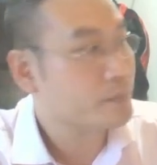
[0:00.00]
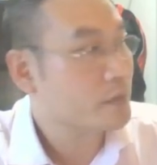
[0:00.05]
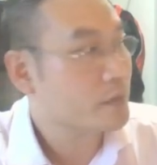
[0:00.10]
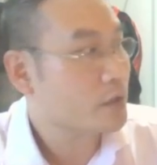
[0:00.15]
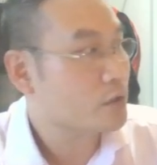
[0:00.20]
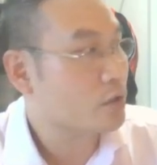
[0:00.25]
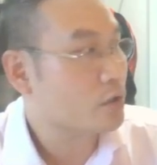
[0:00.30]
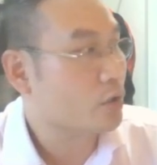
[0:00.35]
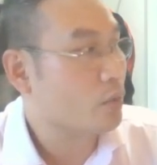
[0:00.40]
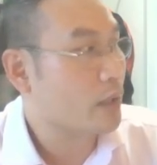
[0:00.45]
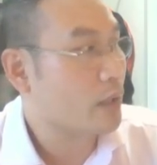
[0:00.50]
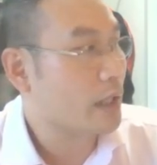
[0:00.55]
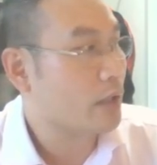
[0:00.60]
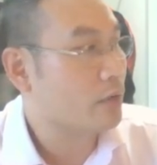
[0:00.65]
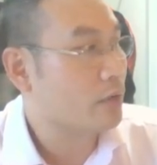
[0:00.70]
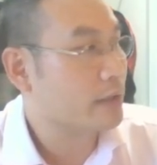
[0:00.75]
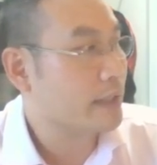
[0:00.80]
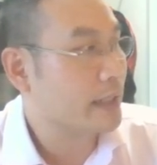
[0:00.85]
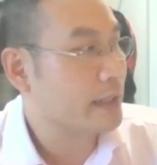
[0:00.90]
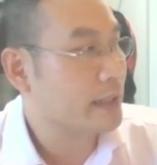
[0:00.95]
So what
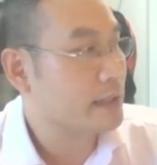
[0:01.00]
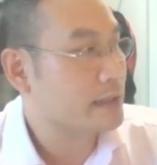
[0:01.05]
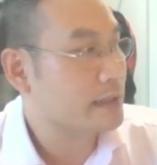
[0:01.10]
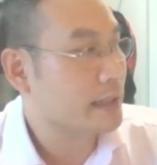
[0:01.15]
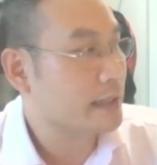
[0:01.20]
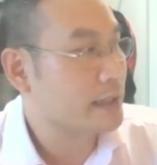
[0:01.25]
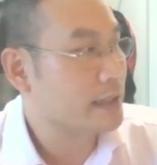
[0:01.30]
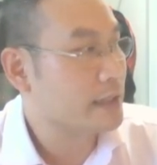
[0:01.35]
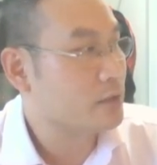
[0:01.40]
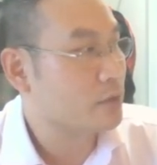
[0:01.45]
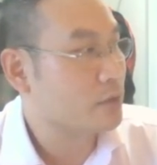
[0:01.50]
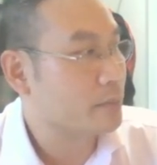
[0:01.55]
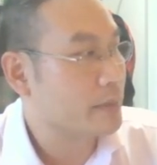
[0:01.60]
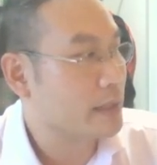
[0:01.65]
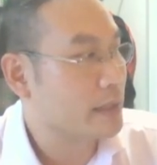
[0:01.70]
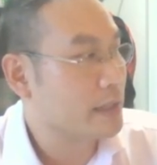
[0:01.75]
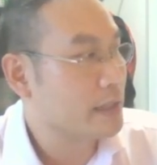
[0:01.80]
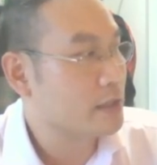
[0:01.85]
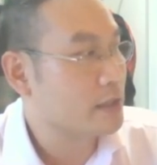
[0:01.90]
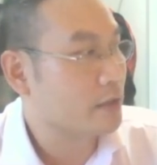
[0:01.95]
I'll get is that this will be a
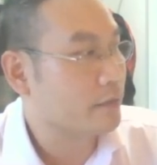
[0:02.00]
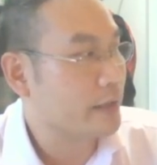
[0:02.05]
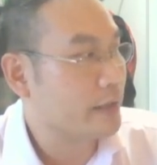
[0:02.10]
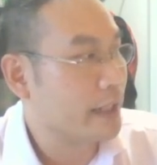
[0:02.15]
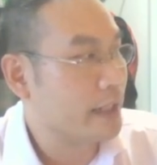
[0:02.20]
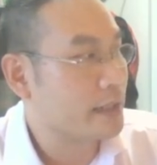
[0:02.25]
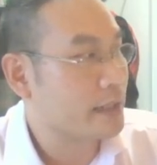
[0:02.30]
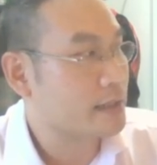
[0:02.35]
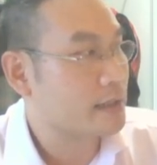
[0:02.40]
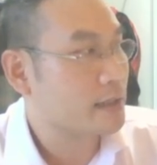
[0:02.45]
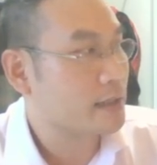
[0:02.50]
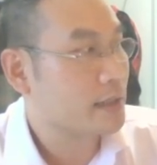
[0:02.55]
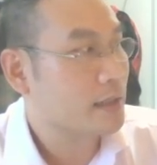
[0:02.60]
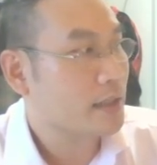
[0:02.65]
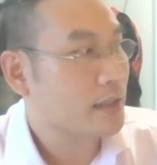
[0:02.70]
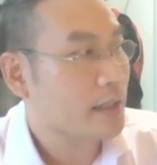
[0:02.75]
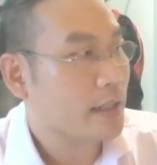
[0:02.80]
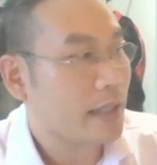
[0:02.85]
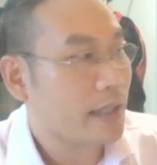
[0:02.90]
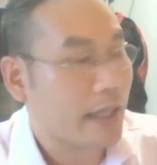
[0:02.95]
list of eggs,
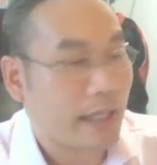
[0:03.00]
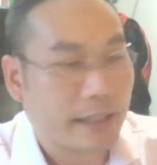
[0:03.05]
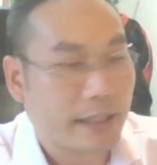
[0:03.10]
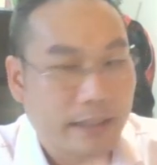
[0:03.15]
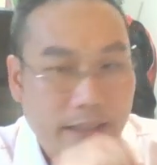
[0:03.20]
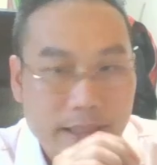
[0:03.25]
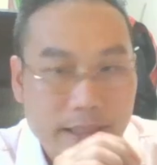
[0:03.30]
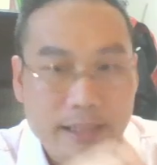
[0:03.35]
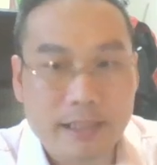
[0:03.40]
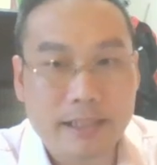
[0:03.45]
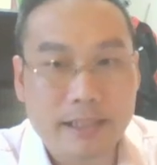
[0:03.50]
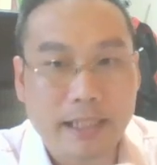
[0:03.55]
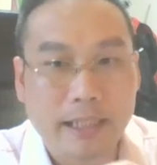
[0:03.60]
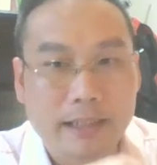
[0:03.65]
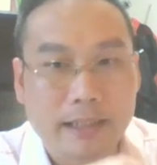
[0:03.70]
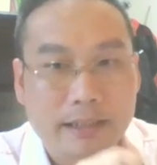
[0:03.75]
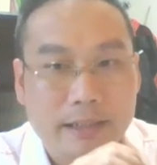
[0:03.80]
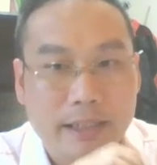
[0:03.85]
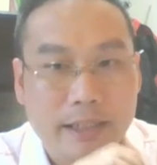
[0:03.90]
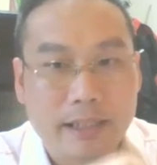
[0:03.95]
and
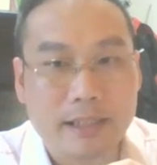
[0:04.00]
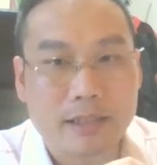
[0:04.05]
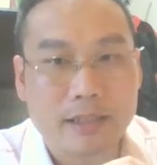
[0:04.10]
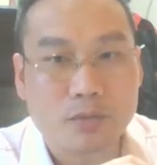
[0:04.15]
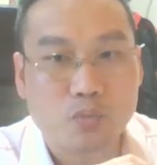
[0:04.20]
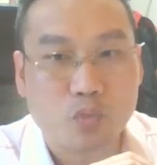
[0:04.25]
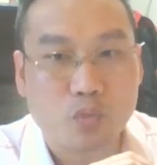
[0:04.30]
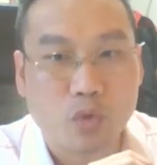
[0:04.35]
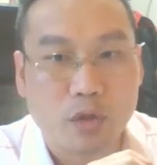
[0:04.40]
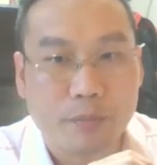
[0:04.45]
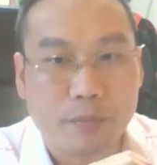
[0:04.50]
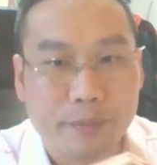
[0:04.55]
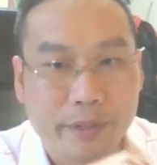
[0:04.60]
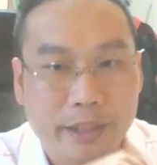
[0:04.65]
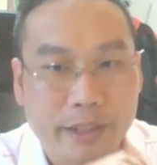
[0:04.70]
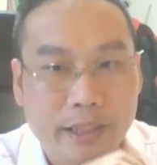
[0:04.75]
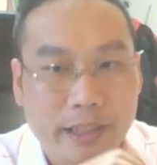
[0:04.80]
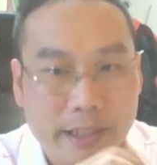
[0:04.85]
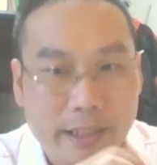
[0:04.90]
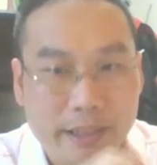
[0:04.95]
inside this will
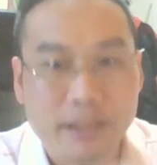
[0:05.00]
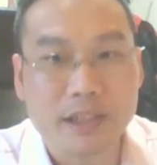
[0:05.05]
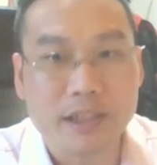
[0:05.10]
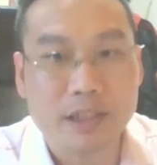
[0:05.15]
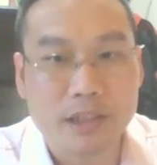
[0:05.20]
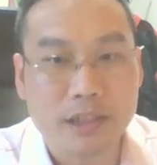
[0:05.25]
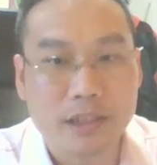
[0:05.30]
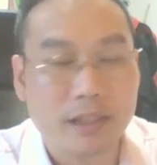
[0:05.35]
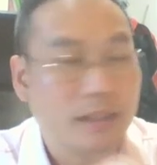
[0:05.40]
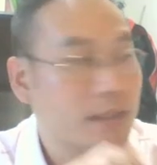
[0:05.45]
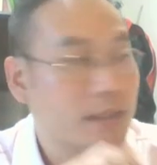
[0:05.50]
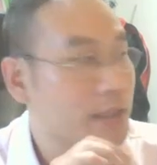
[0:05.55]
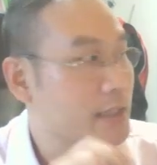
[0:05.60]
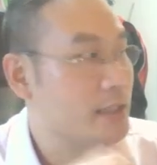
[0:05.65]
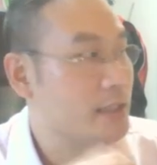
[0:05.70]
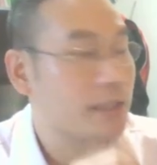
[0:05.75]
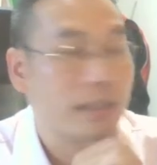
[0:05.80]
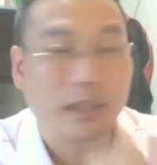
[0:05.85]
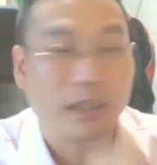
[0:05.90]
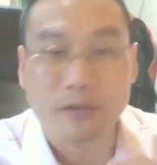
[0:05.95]
be integers
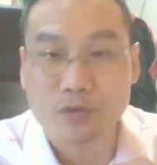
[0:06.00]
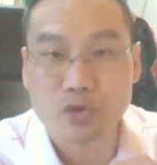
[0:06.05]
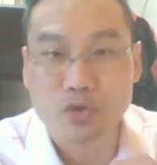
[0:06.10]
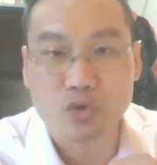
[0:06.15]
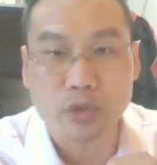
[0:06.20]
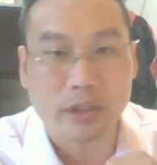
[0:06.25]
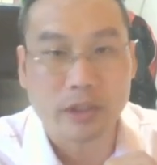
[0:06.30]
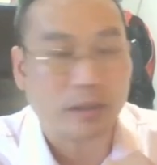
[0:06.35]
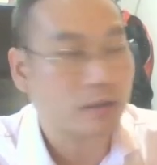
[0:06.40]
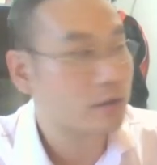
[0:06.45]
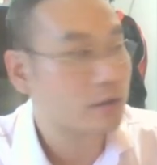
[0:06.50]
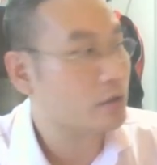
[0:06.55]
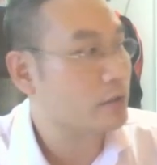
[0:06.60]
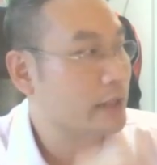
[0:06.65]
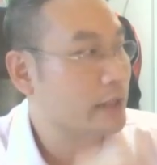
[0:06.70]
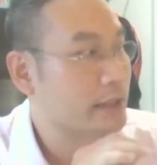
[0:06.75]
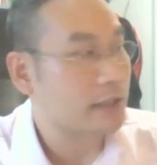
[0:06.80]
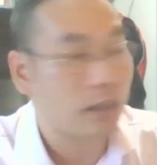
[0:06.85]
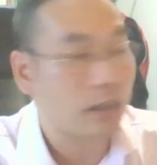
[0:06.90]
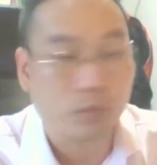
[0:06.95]
instead of string. So
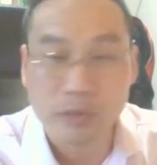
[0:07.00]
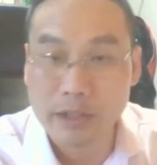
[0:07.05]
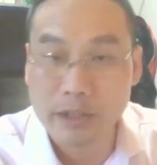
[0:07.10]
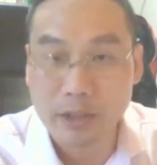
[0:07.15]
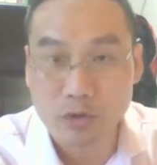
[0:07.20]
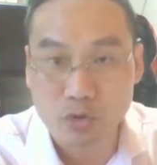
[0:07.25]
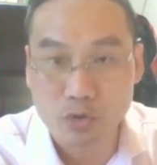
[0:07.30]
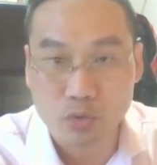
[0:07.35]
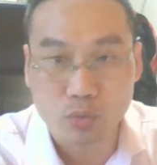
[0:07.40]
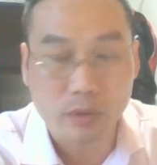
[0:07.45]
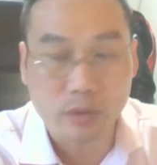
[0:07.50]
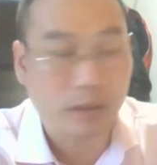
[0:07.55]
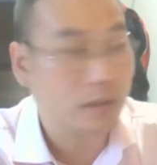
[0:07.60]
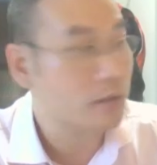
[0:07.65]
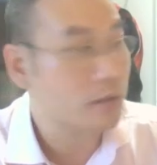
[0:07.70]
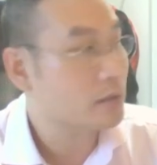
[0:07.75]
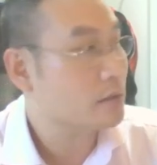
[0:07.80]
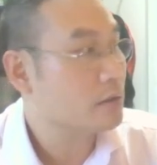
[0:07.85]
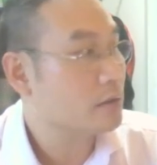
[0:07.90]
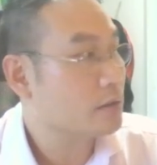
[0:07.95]
that's how we can do it.
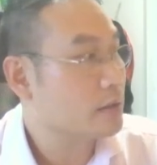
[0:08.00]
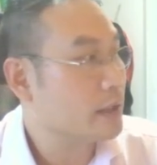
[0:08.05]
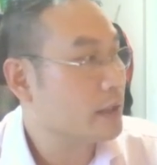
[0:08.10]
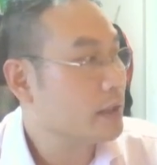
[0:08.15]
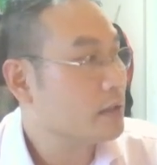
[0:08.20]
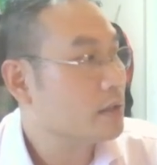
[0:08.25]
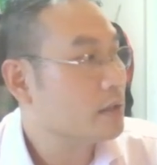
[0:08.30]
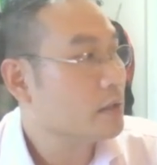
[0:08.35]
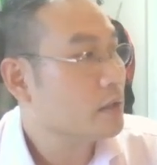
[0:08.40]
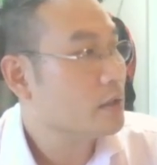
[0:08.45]
Okay.